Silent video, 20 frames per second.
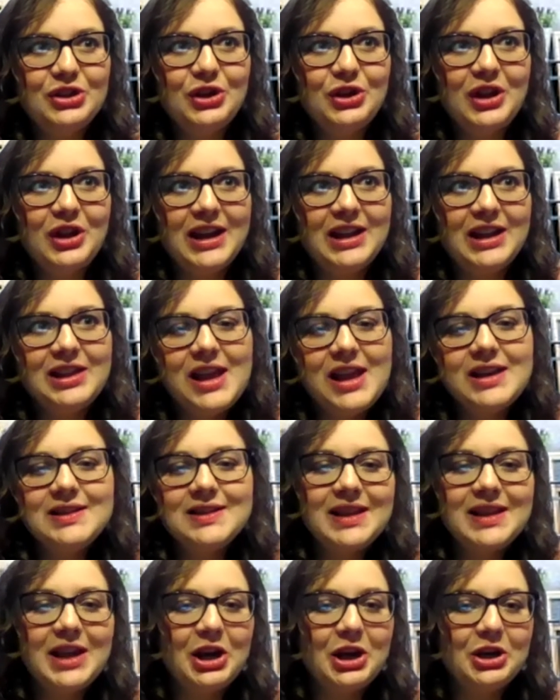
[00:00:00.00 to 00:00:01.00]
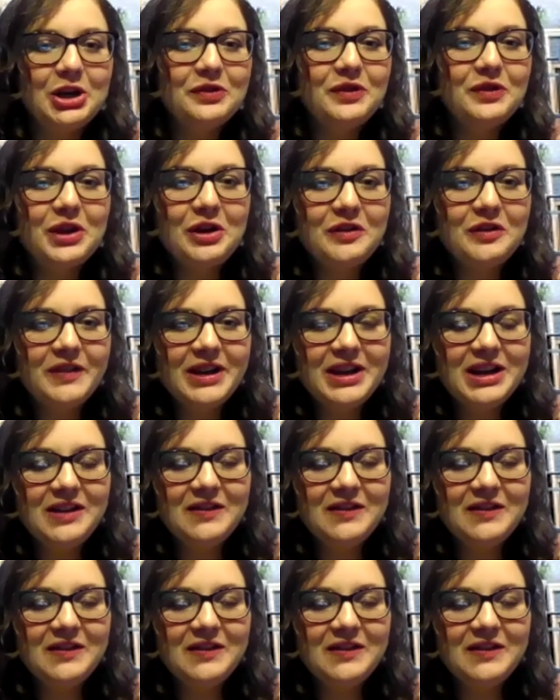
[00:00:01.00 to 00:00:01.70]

They're like less scared of COVID,